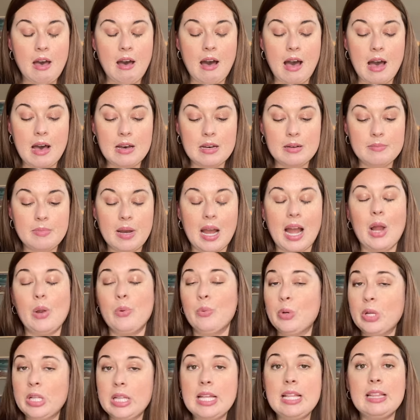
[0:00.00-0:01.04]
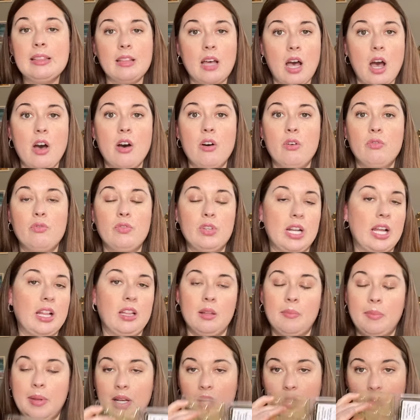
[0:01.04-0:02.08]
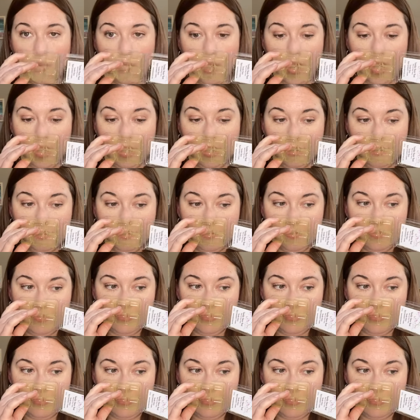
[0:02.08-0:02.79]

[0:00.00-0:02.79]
I really love Vanilla Bean Noel.